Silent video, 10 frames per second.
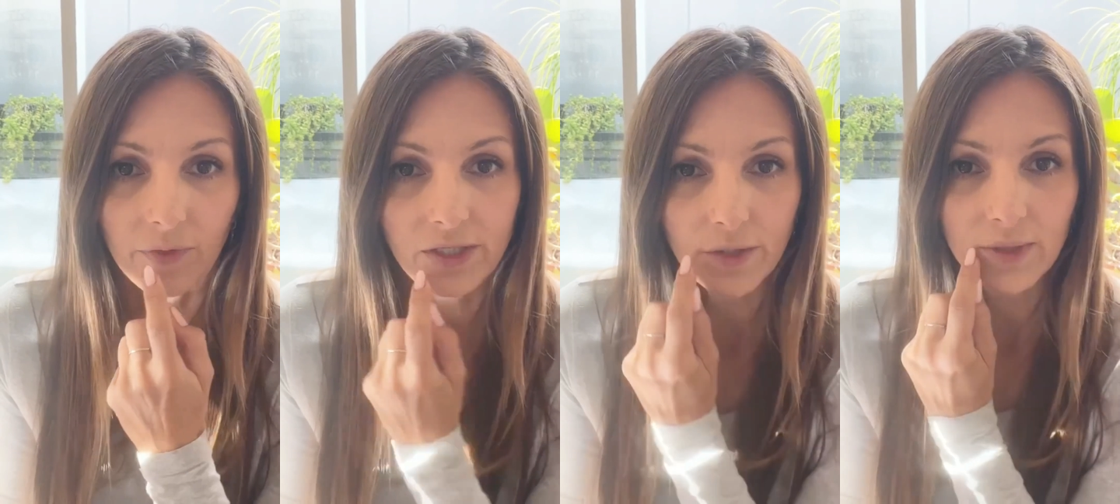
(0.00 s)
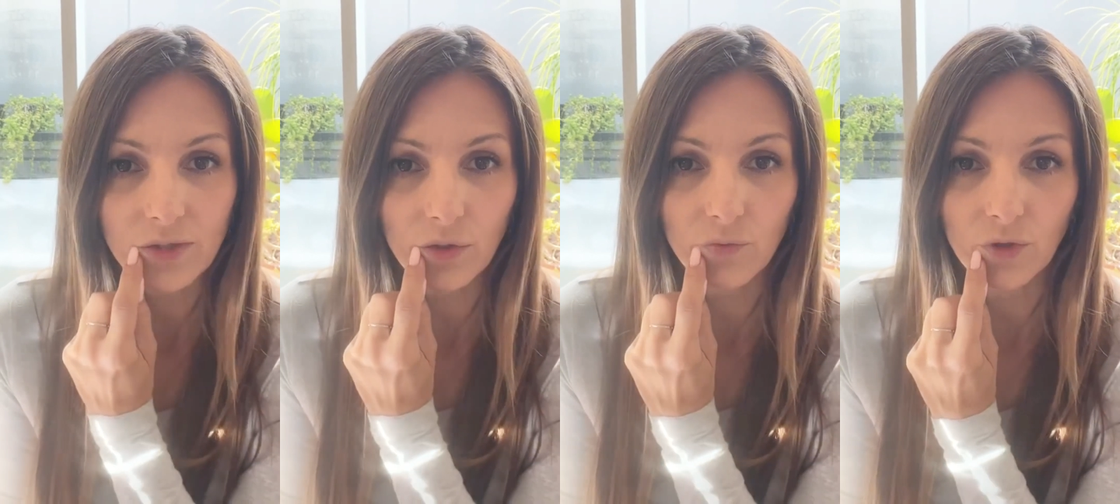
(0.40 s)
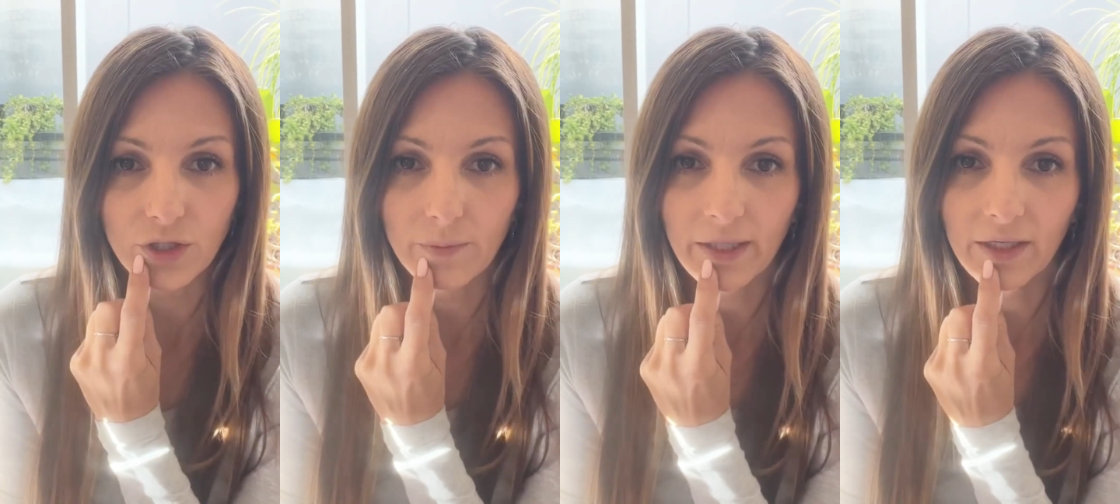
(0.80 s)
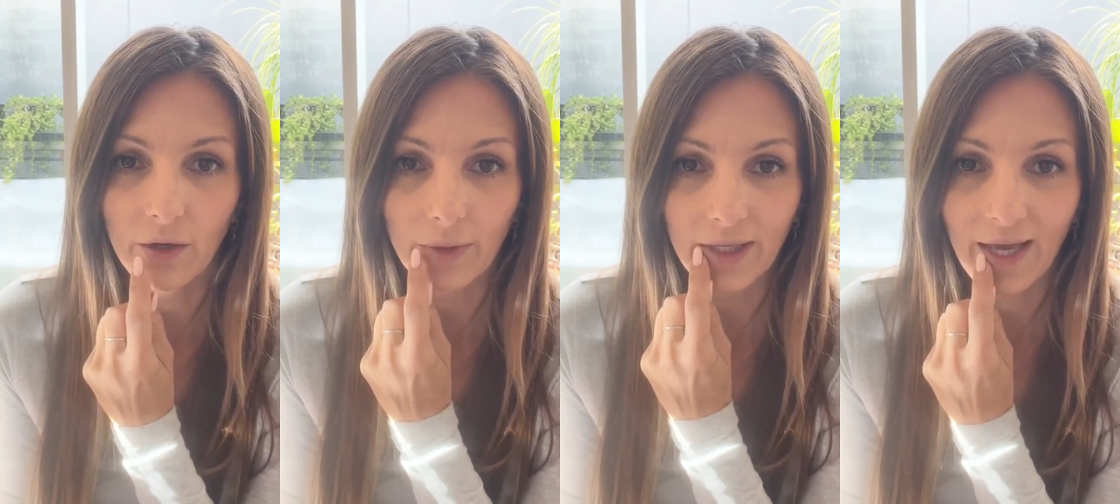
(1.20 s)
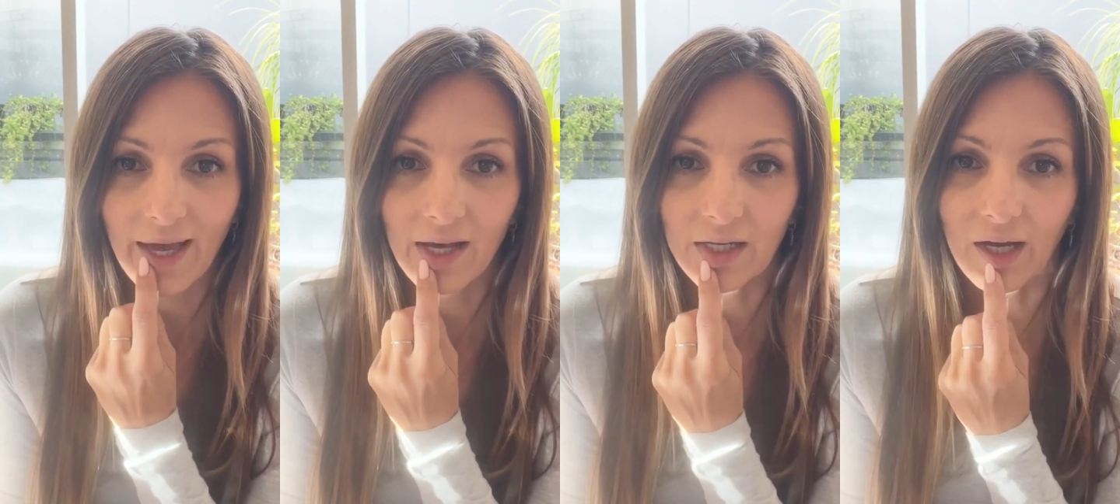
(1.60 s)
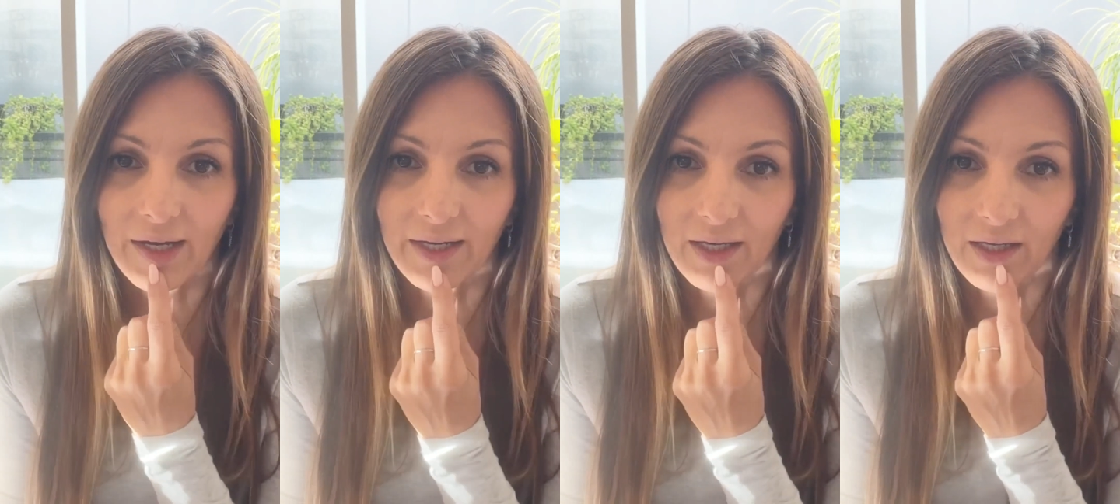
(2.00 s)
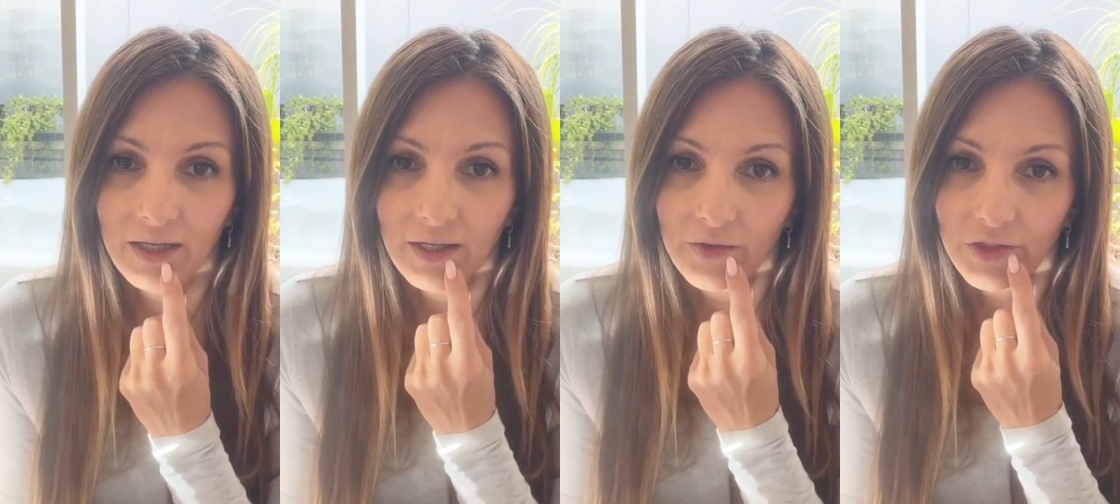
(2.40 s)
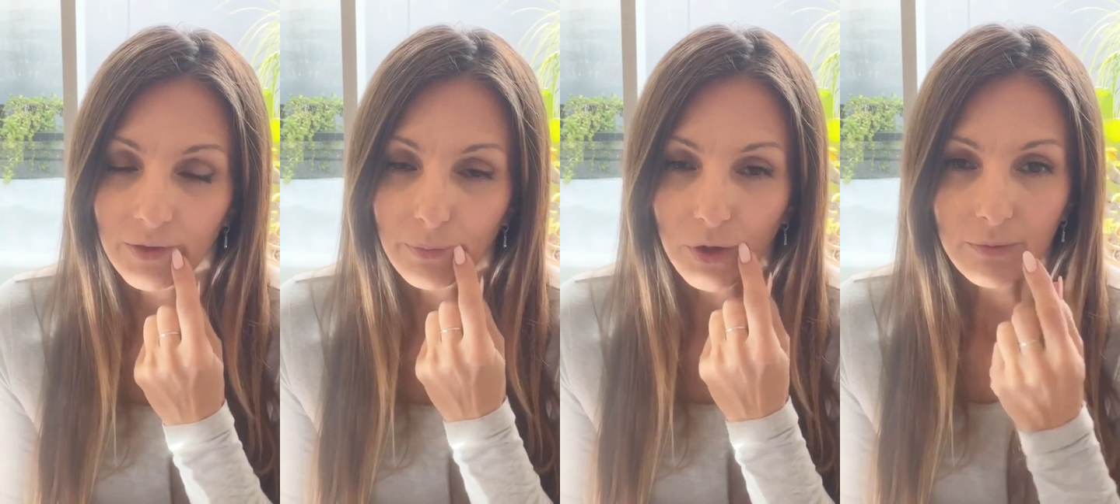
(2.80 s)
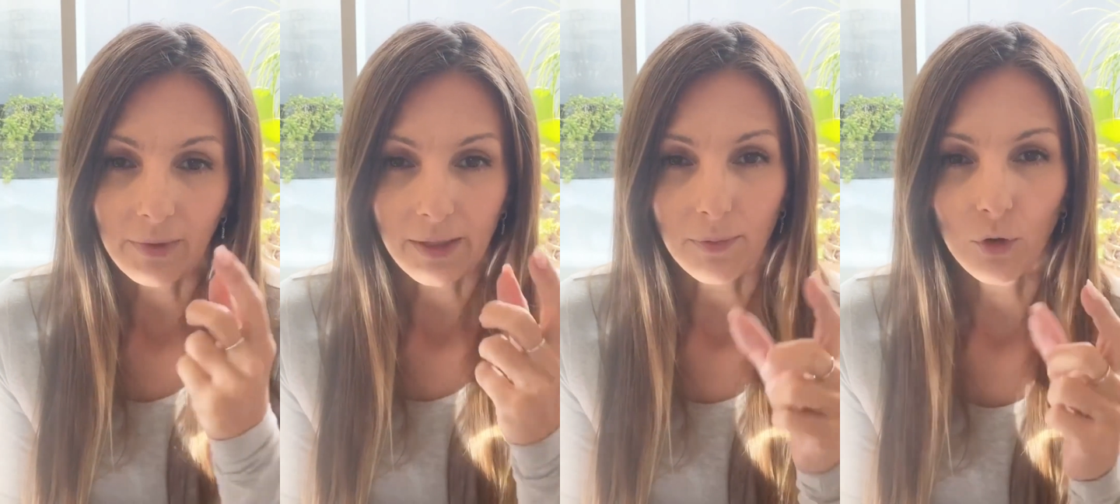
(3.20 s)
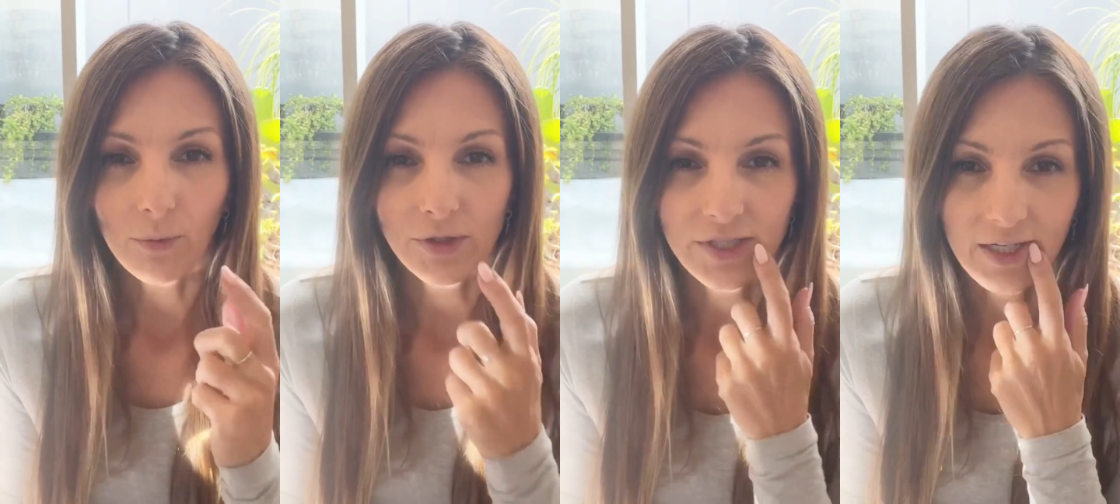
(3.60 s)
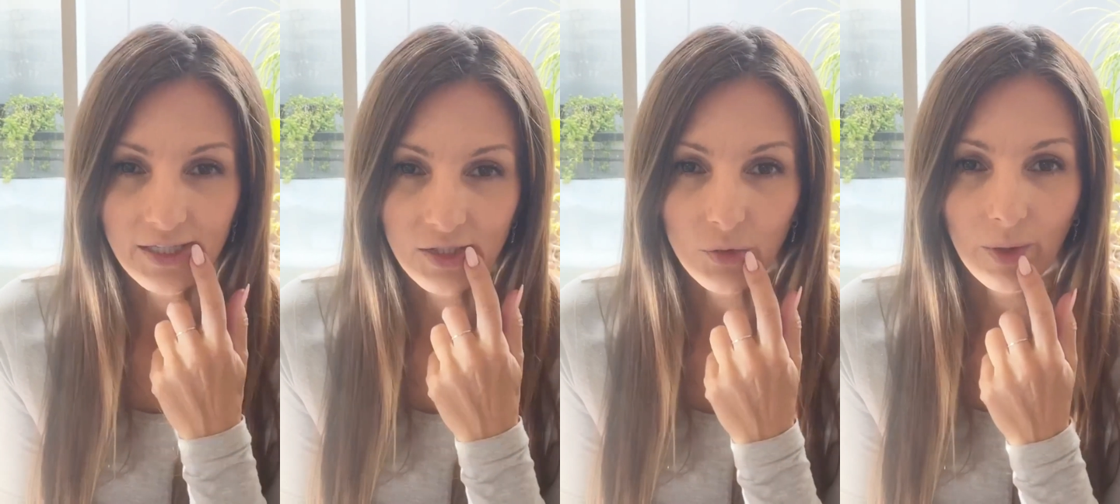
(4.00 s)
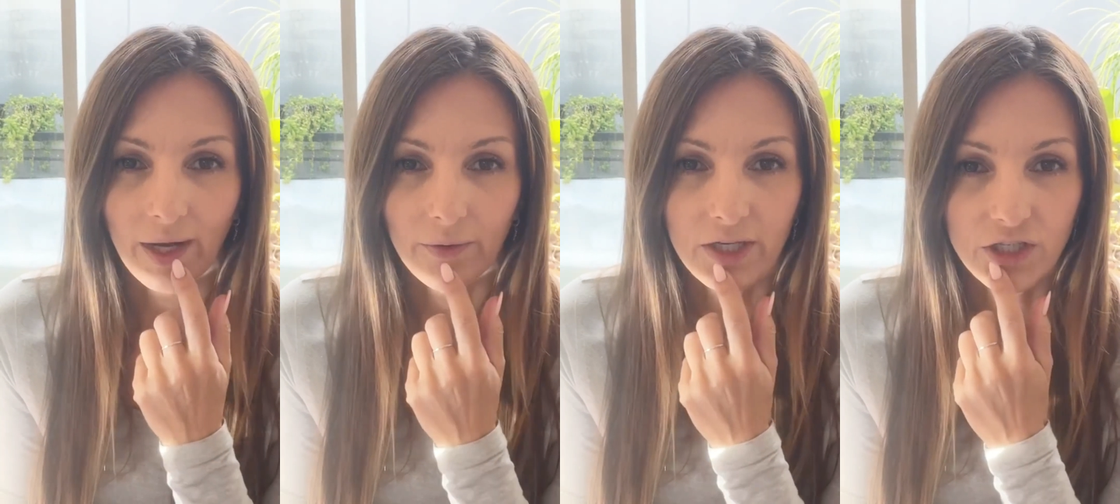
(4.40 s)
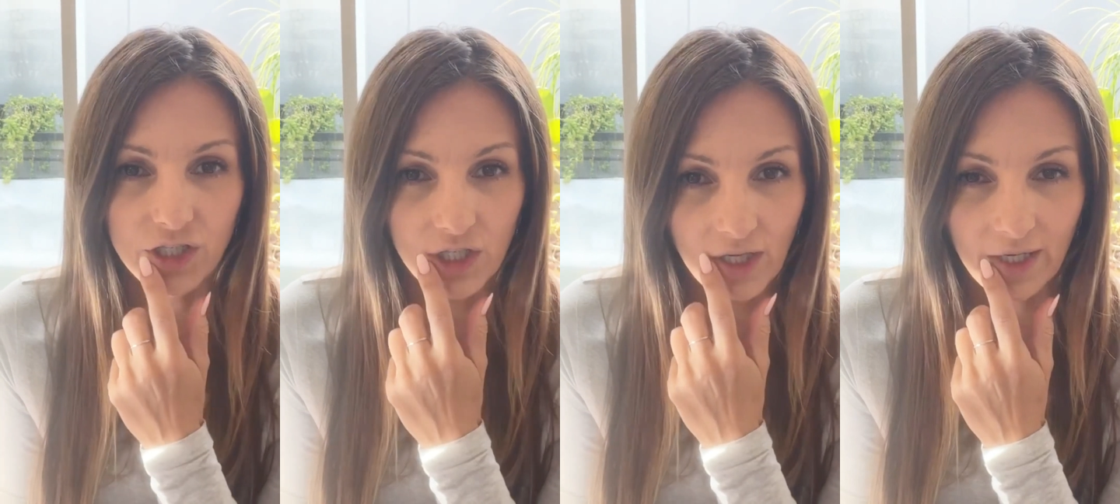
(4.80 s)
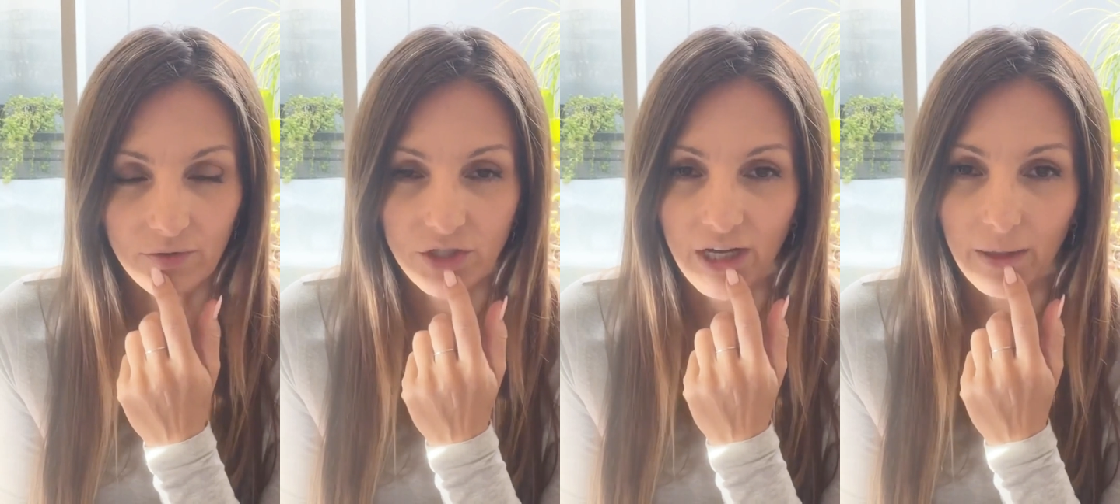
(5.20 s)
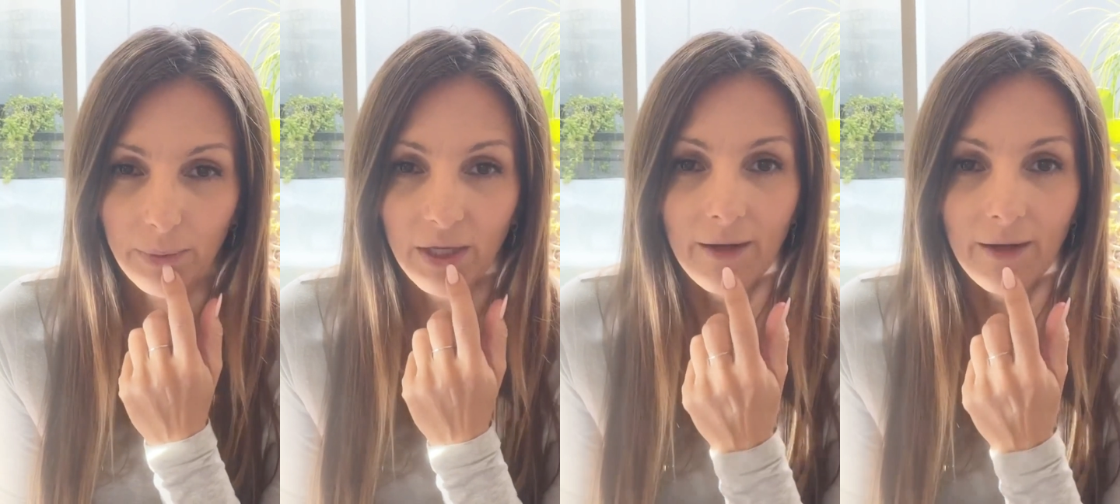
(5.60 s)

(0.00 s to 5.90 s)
So we sort of want to be outlining the bottom lip almost in a squarish kind of shape